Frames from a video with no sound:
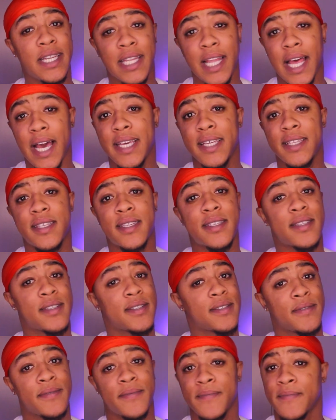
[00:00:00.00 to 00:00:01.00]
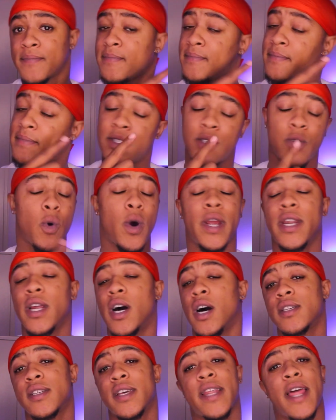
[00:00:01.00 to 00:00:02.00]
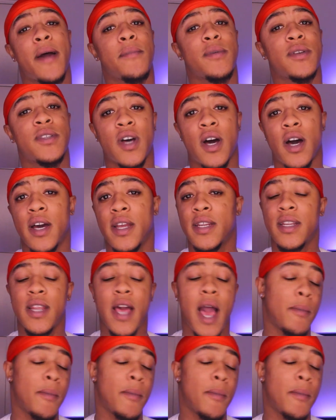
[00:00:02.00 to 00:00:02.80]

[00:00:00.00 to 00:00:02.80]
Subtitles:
lights, $20 on Amazon.